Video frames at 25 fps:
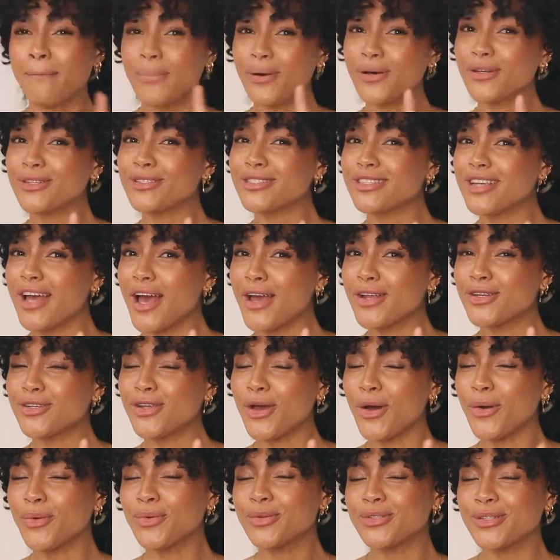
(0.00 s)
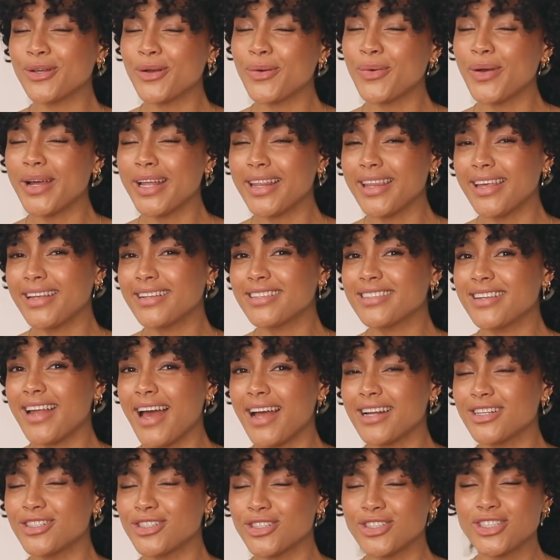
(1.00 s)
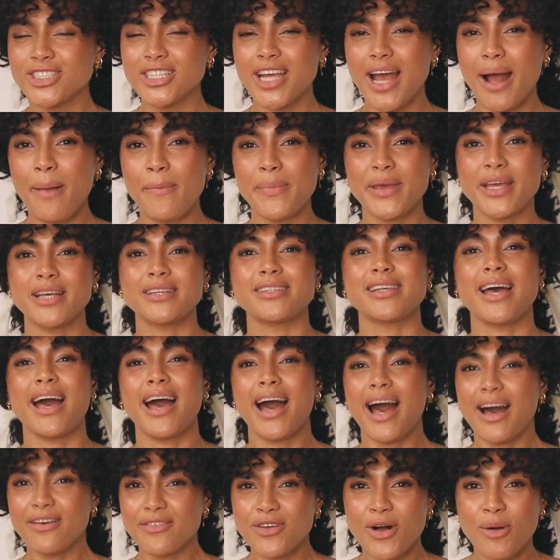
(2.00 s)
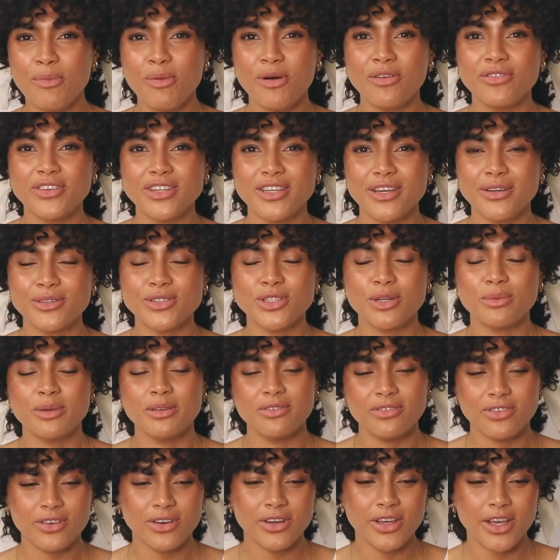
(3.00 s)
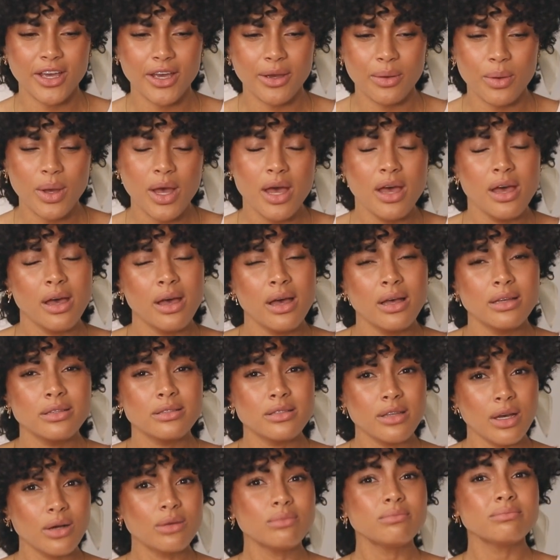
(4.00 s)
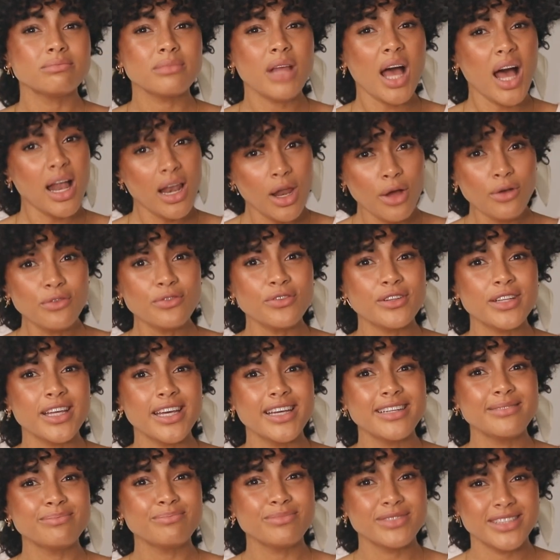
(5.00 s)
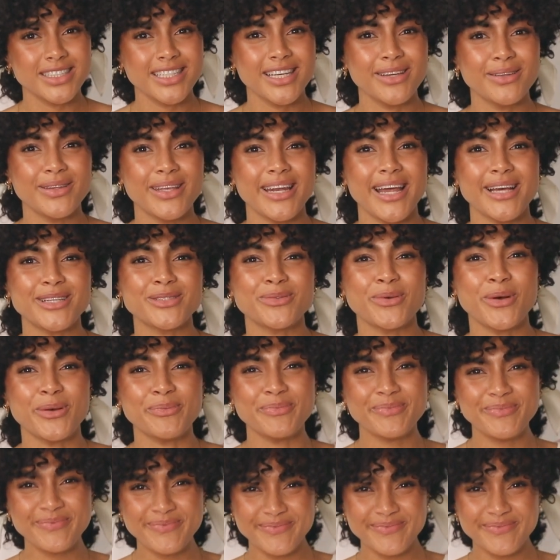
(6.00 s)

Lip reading: But don't quit the internet just yet, because I have got more videos coming for you. So I'll hopefully see you in the next one.